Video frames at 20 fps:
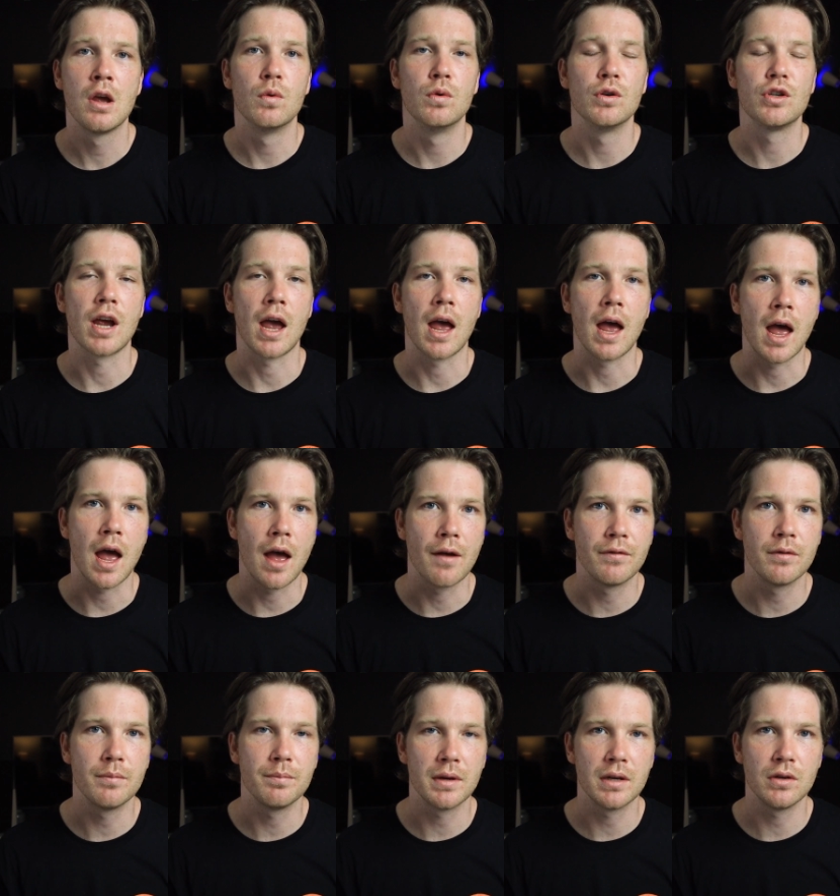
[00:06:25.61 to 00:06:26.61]
which
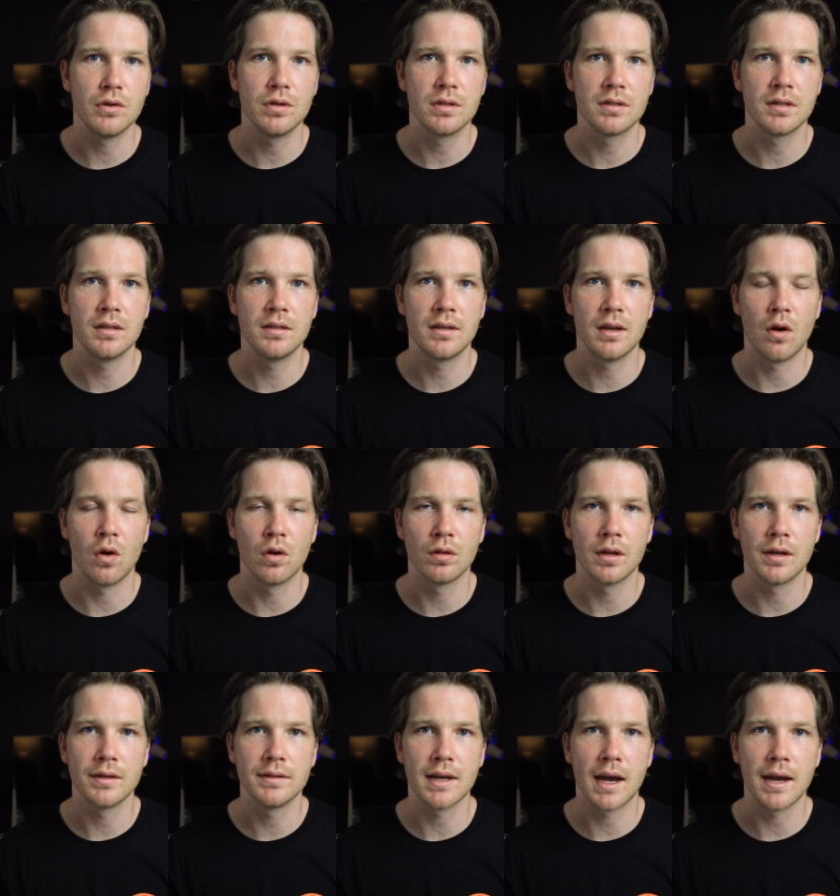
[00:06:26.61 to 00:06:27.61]
haven't been used to
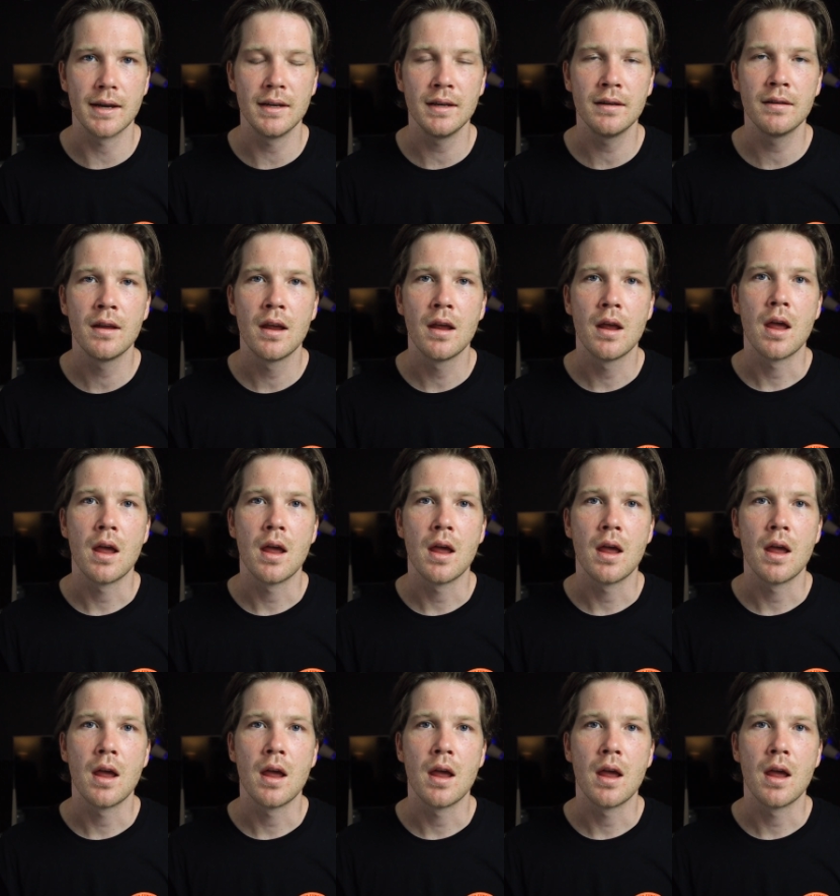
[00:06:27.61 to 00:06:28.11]
online dating,